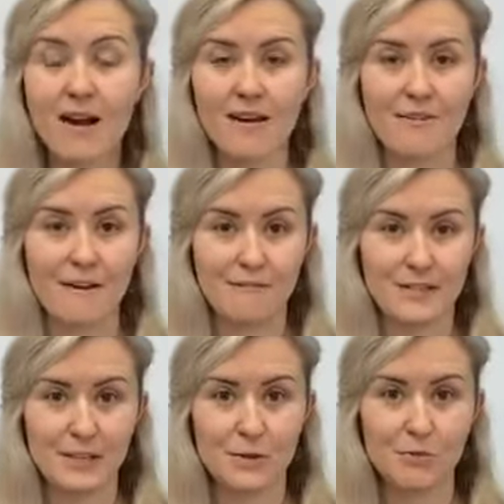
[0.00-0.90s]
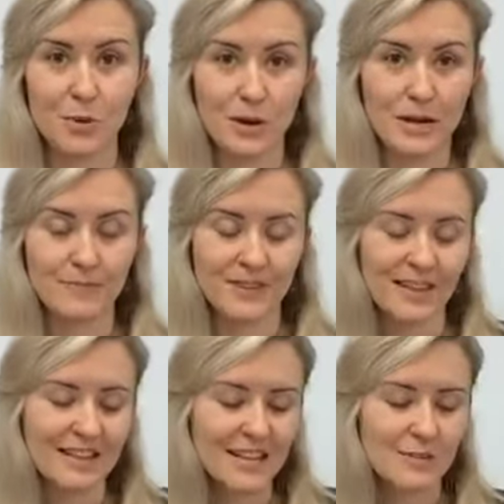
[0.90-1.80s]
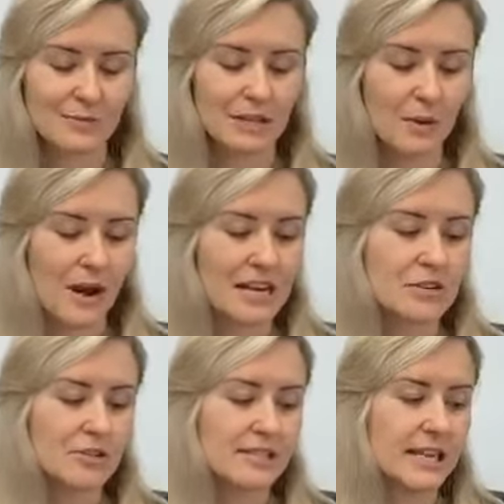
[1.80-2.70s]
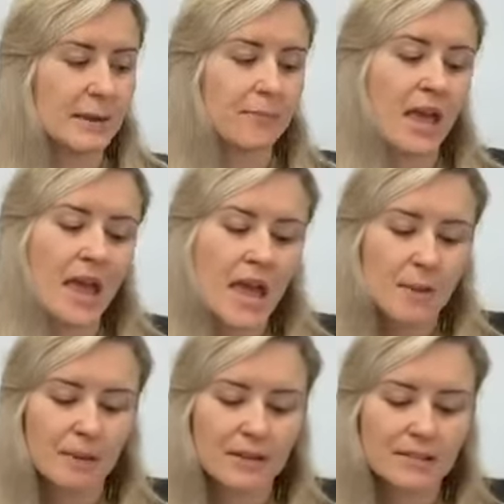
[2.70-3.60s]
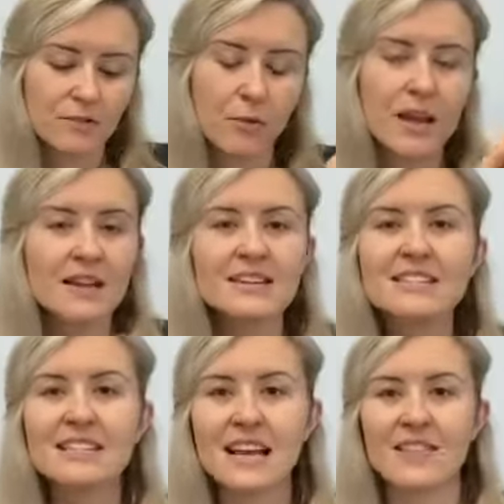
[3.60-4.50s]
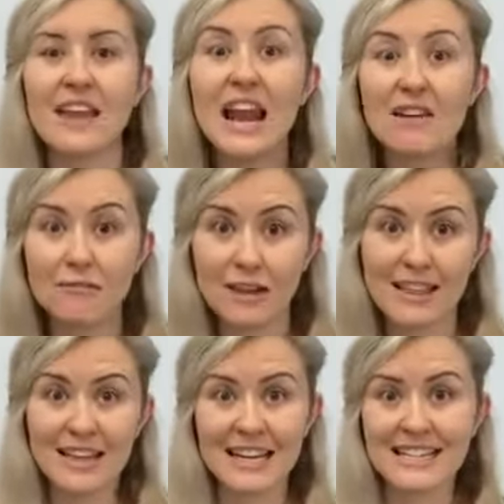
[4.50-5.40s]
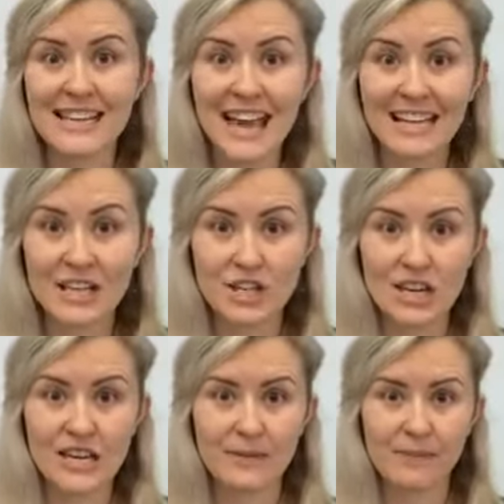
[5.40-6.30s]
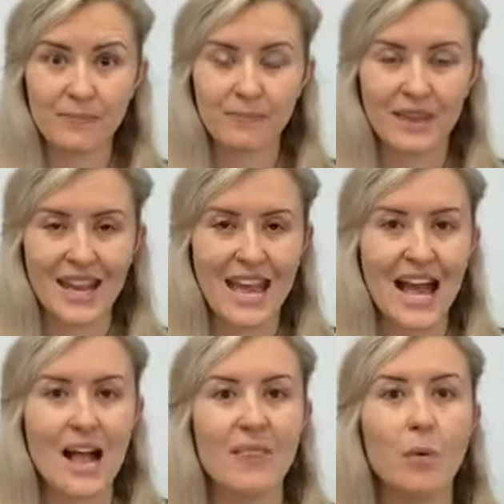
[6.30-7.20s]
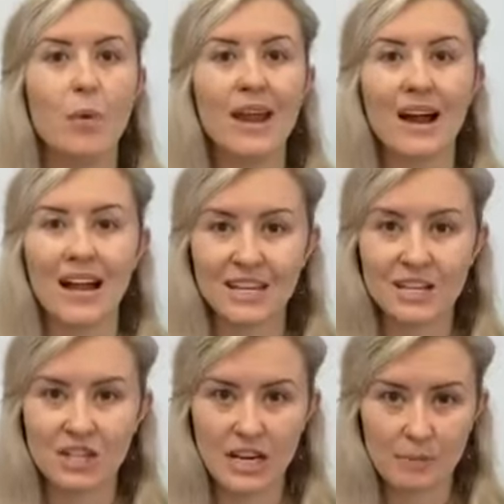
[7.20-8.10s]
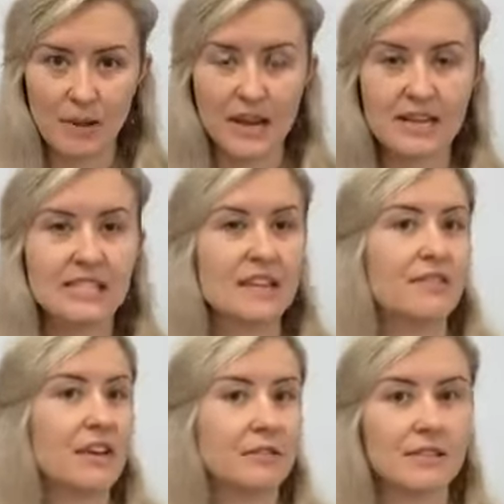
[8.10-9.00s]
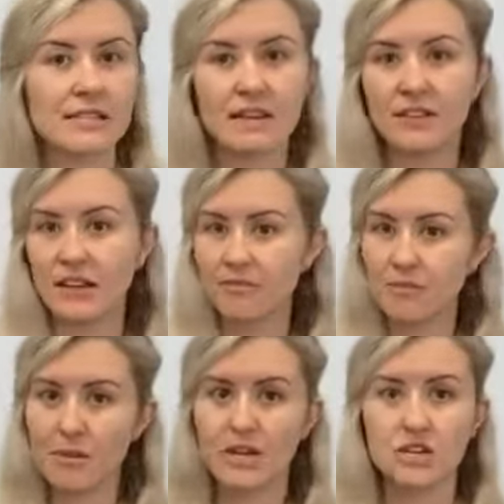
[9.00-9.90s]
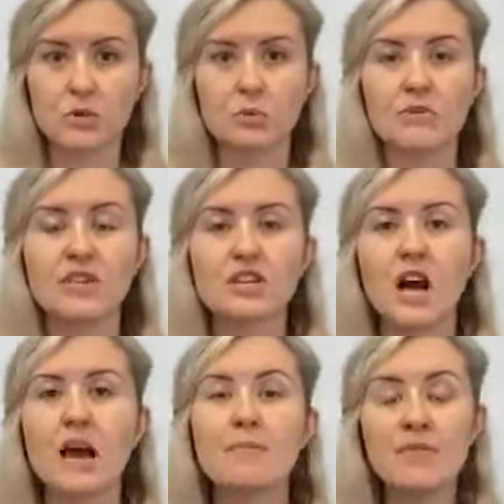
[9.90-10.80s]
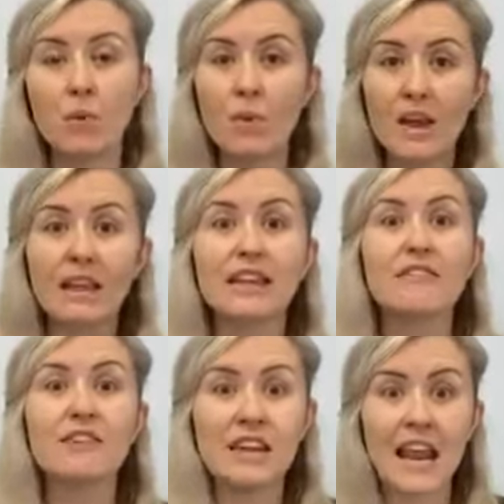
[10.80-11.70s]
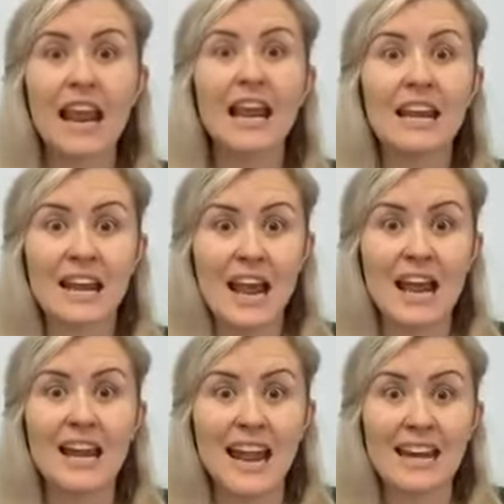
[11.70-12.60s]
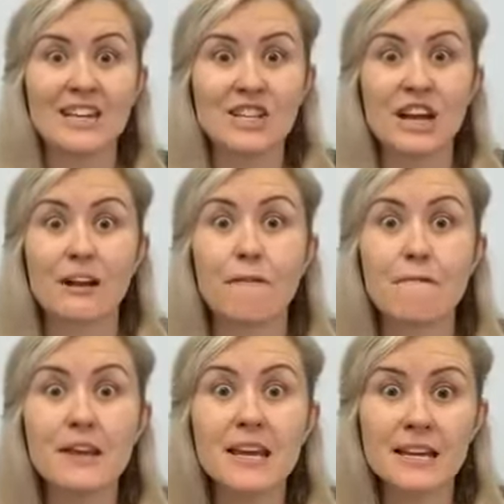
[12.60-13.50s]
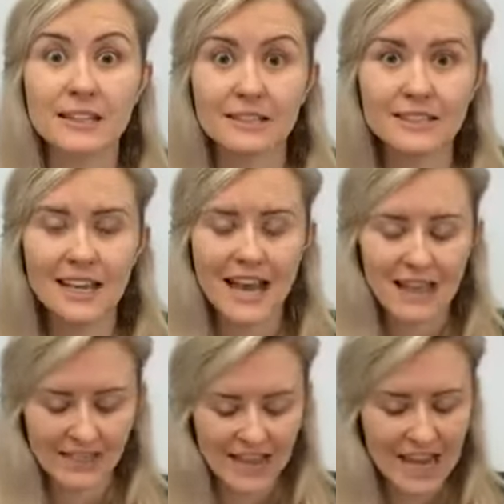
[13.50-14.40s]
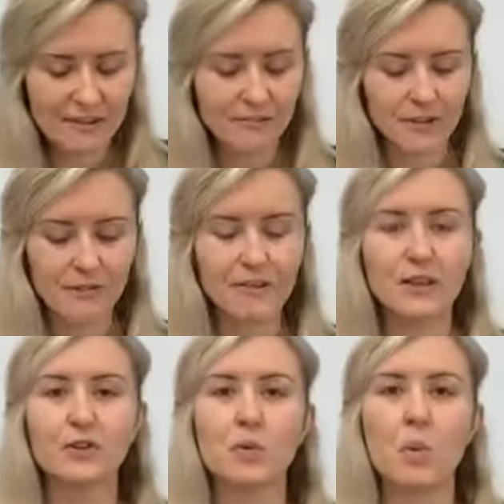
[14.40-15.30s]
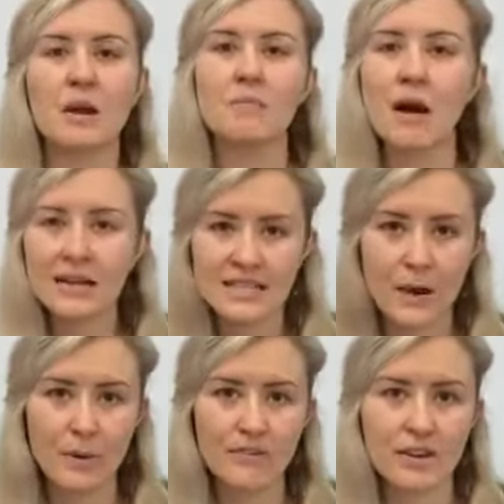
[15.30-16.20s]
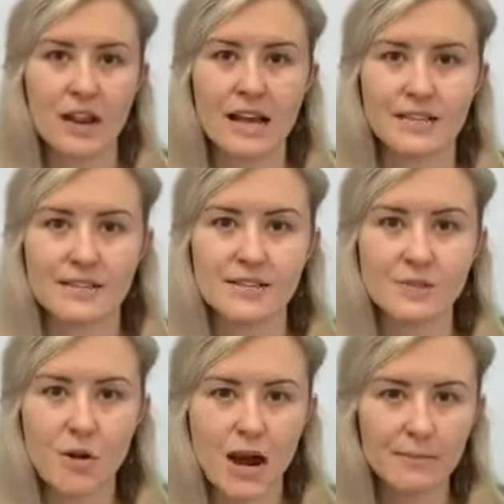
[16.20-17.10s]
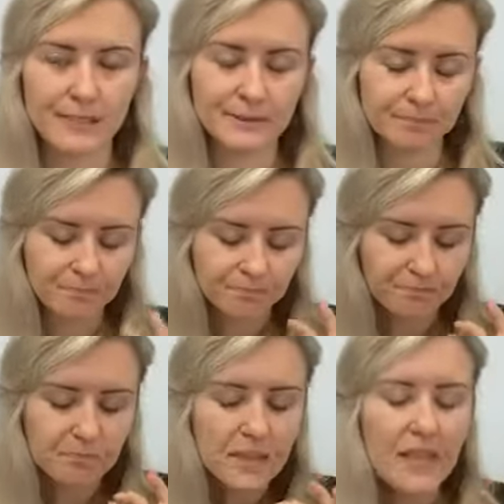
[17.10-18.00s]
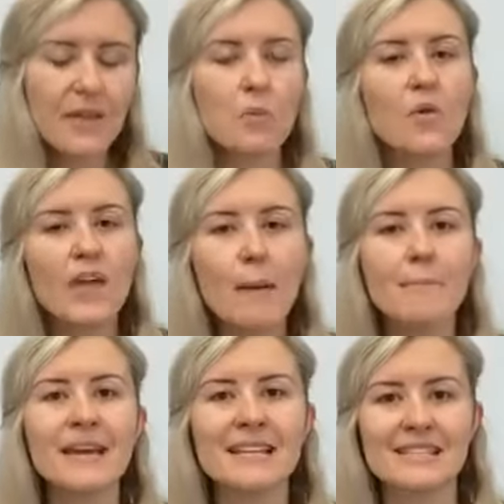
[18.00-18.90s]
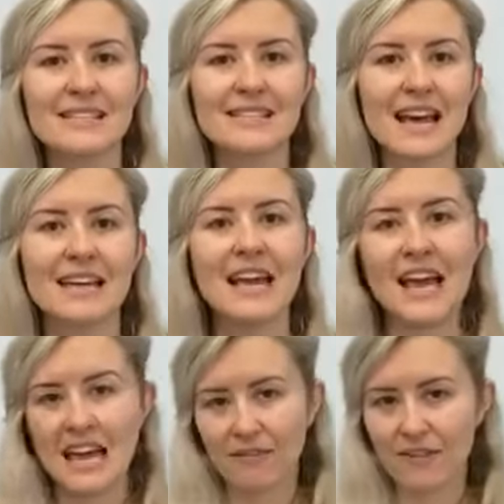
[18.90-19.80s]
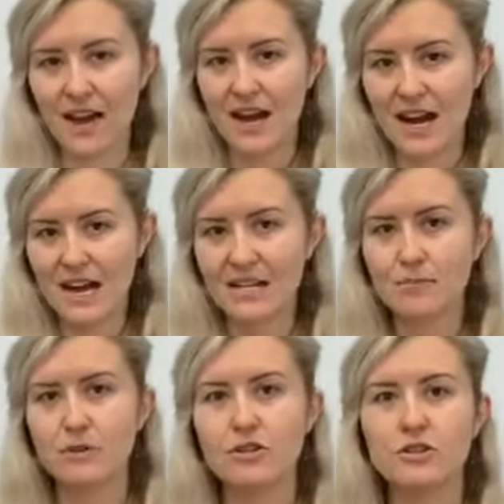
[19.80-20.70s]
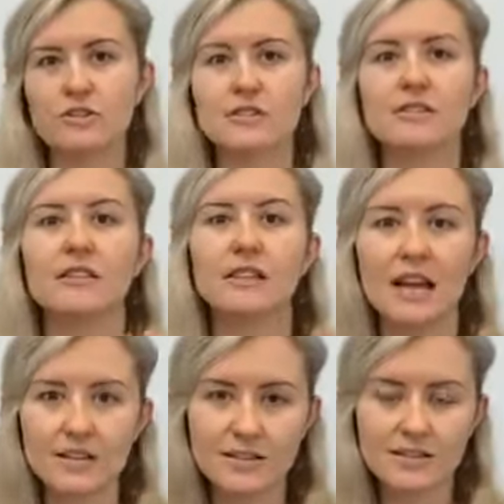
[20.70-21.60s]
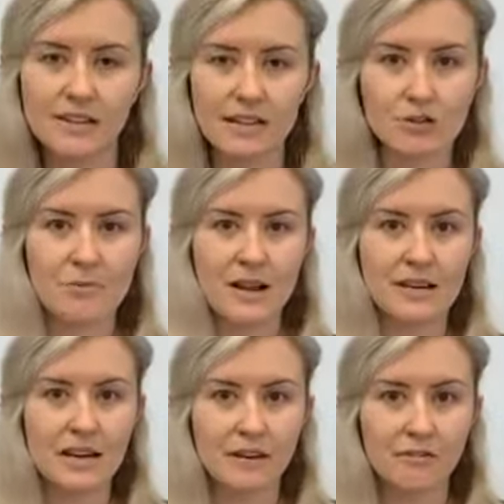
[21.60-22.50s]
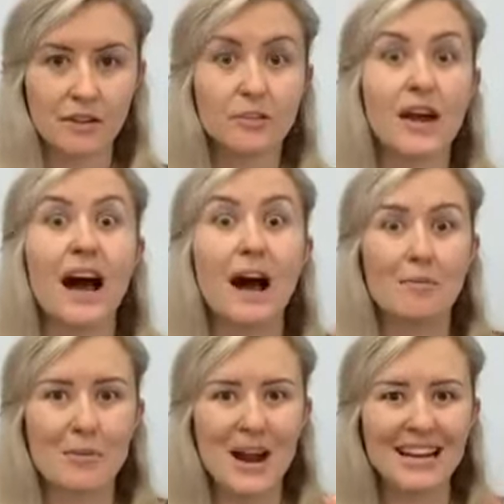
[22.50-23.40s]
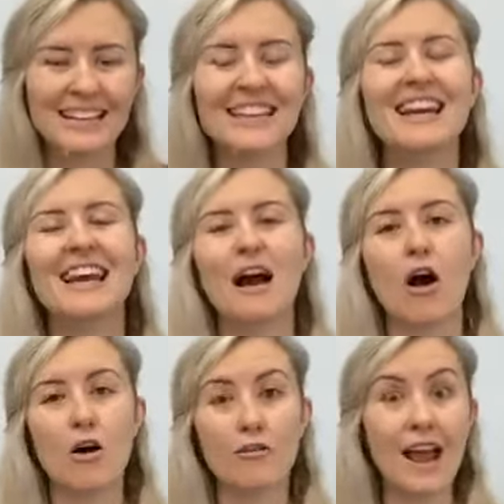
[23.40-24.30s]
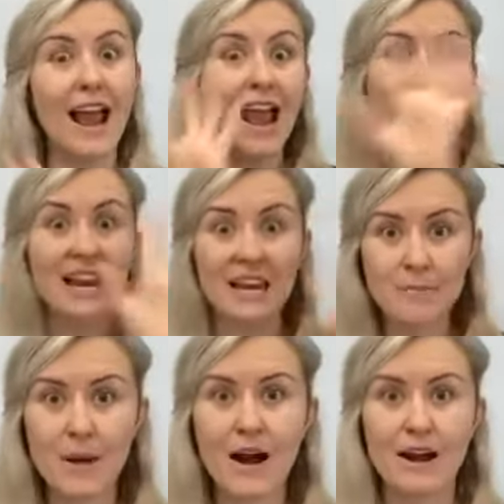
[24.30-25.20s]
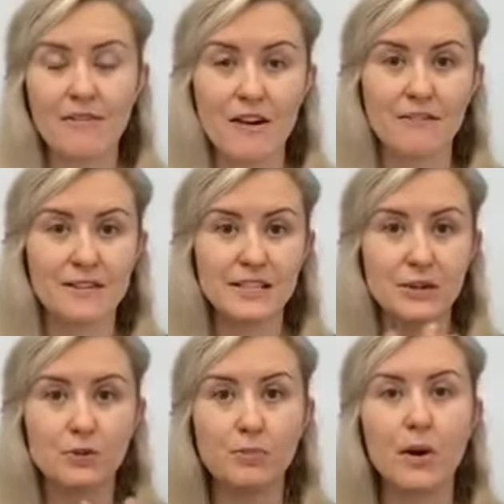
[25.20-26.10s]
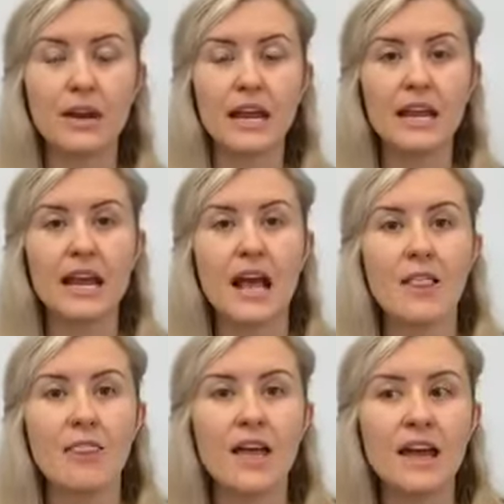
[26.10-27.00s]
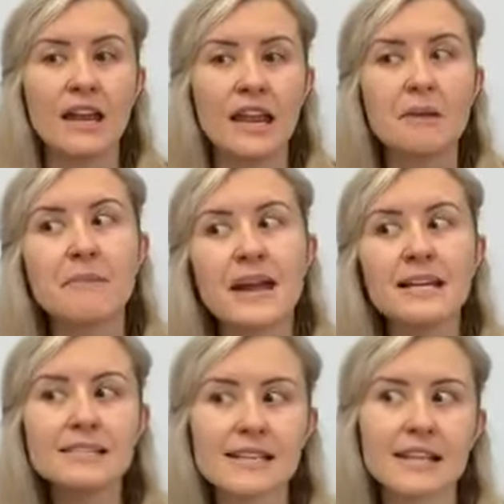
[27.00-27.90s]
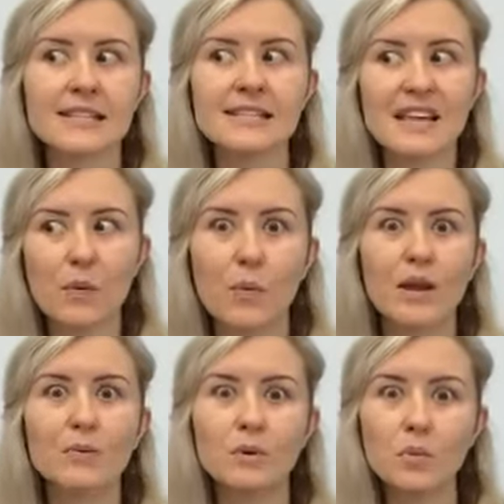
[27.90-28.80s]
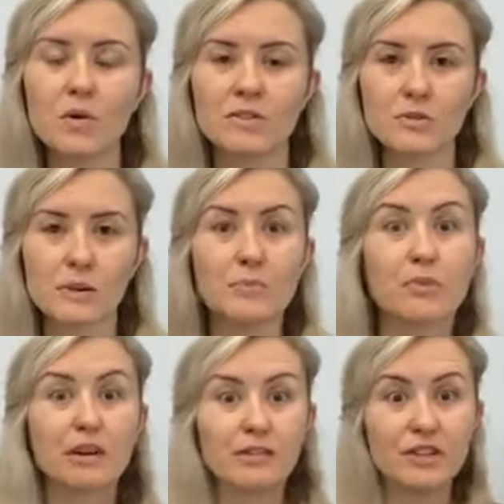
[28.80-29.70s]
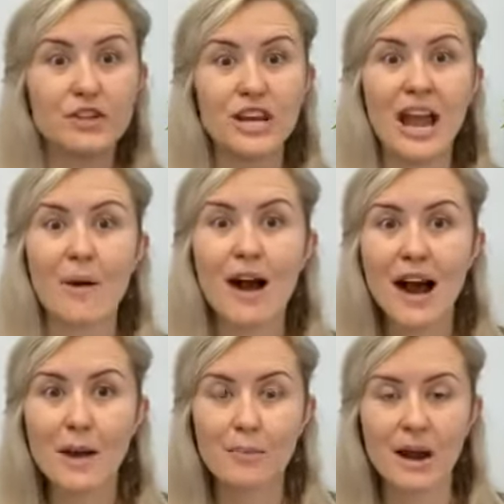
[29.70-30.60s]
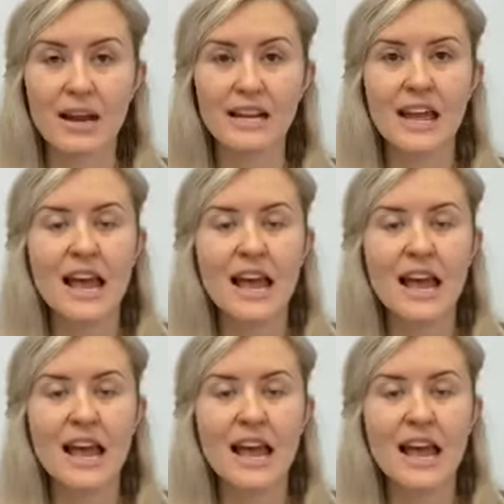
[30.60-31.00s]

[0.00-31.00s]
of our physical body. I think that's really quite interesting, because if we understand that everything is energy and that we are energetic beings giving and receiving information all of the time, and that we are living in an energetic field, the infinite field, the one mind, however you like to describe it, then what that means is that if the heart produces the largest electromagnetic field, the heart brain, of any part of our physical body, then it makes sense that we would want to be privileging our heart brain.